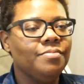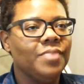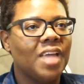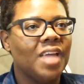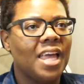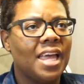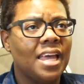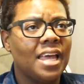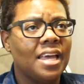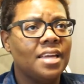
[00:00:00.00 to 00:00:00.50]

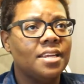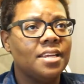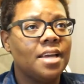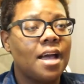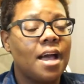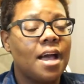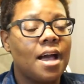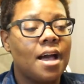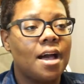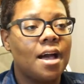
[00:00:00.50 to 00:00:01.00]
And
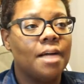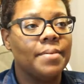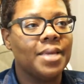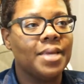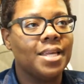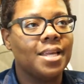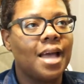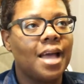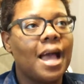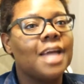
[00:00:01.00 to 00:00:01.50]
I
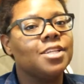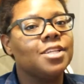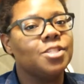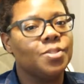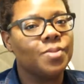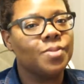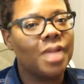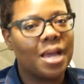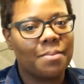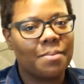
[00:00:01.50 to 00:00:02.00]
mean, I
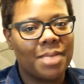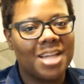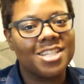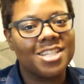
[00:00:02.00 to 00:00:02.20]
do like my